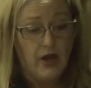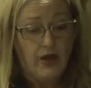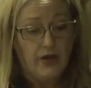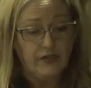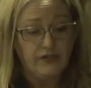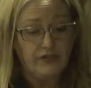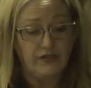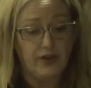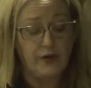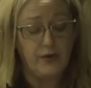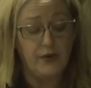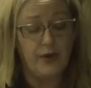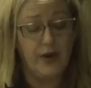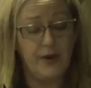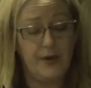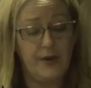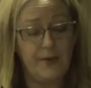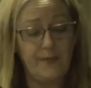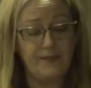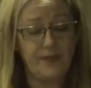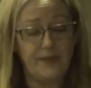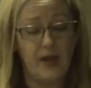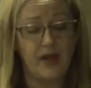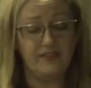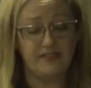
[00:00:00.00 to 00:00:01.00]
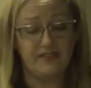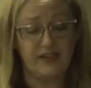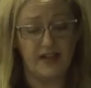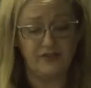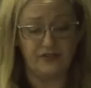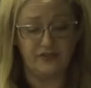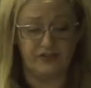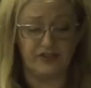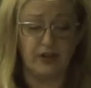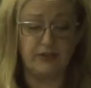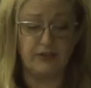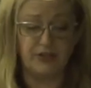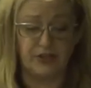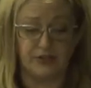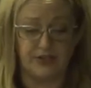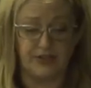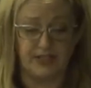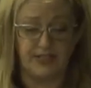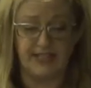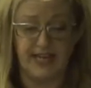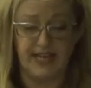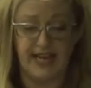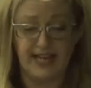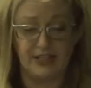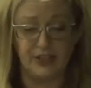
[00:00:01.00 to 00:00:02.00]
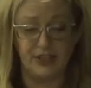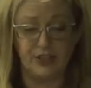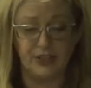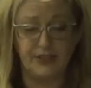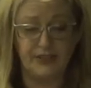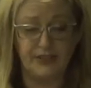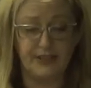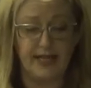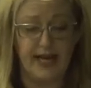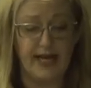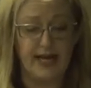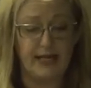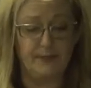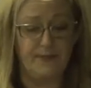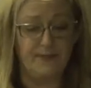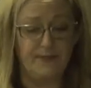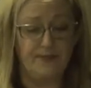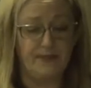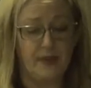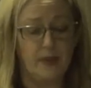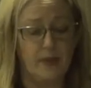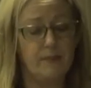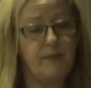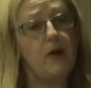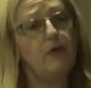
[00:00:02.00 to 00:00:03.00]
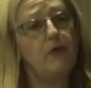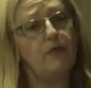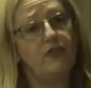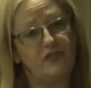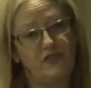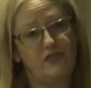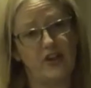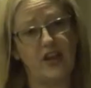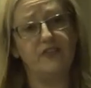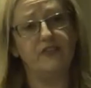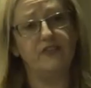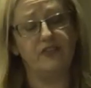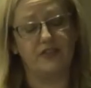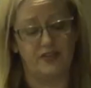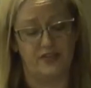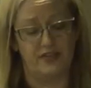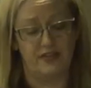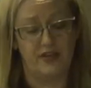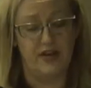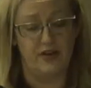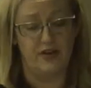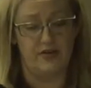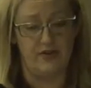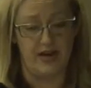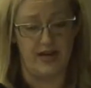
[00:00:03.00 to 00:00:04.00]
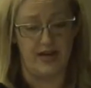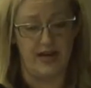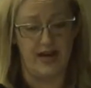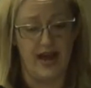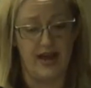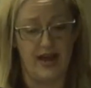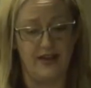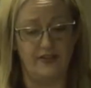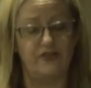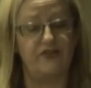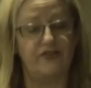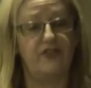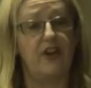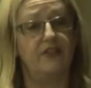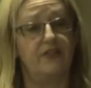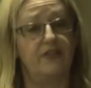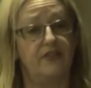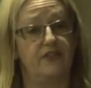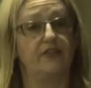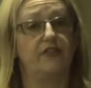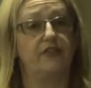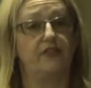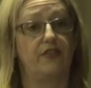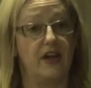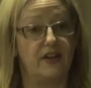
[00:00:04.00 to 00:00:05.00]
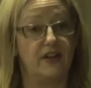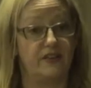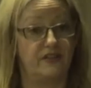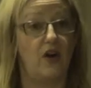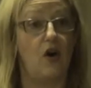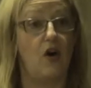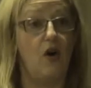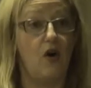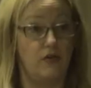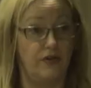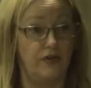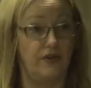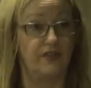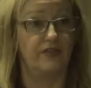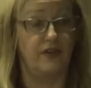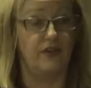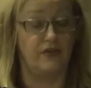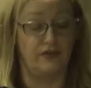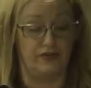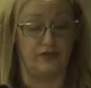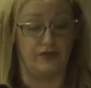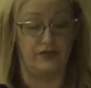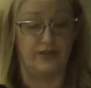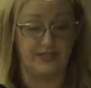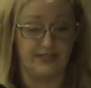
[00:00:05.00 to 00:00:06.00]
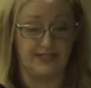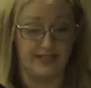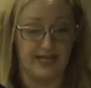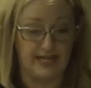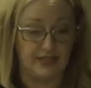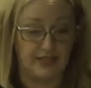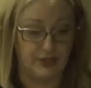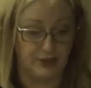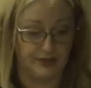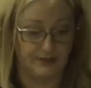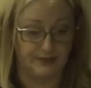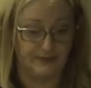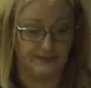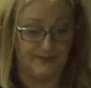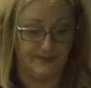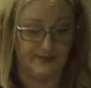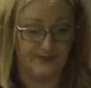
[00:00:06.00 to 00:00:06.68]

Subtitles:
So I said social contagion. Both gender theory and gender distress are a social contagion.